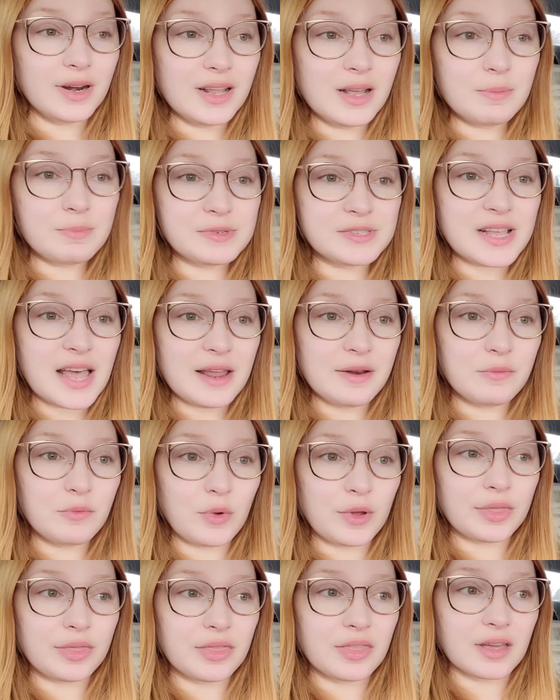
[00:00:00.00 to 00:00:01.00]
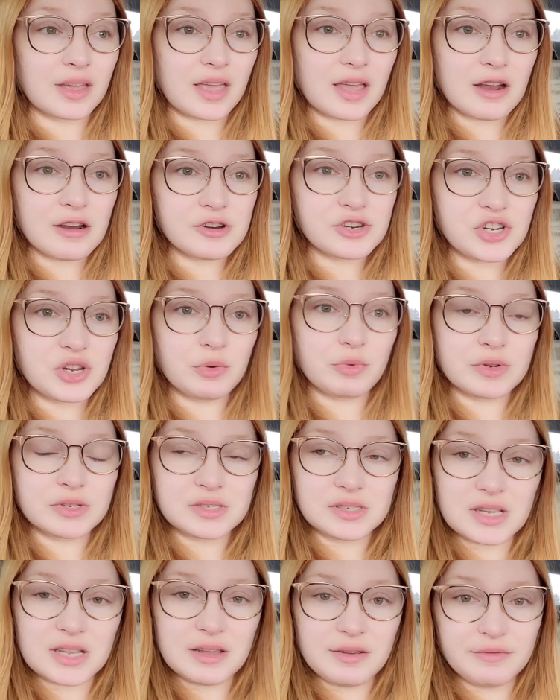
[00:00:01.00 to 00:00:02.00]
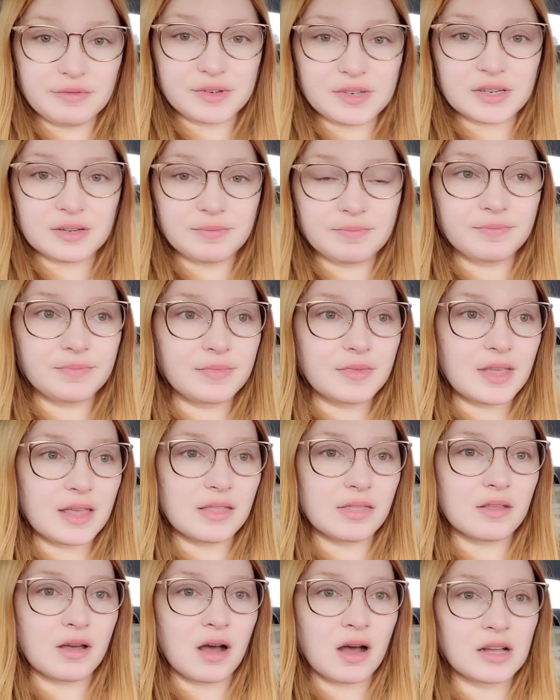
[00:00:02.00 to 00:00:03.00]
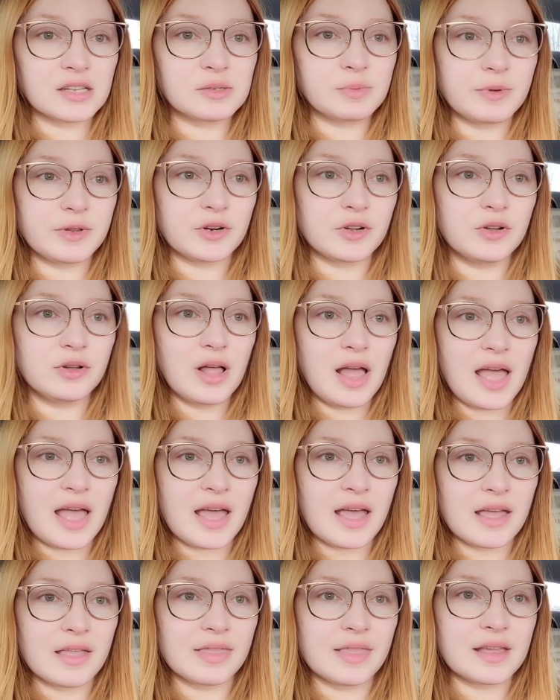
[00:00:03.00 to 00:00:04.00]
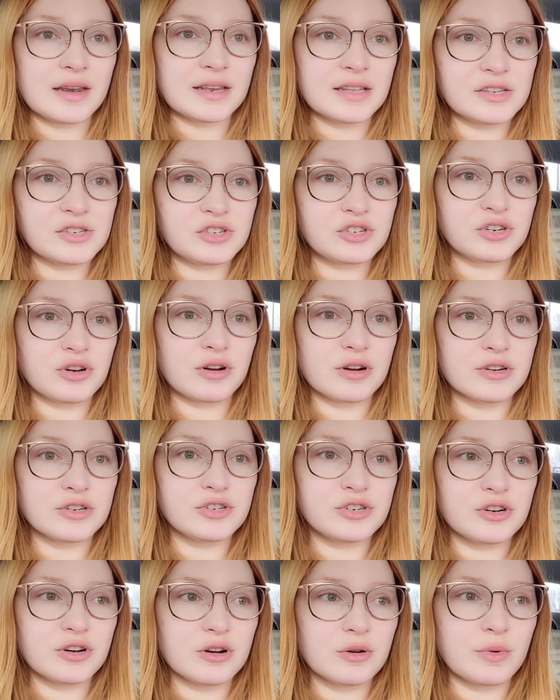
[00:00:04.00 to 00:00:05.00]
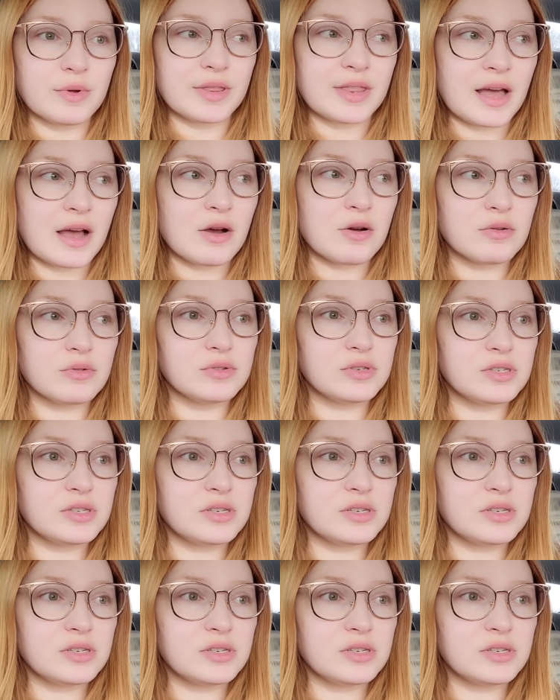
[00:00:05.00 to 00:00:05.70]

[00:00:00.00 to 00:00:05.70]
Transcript: upset with the care she received in the hospital, and they discharged her without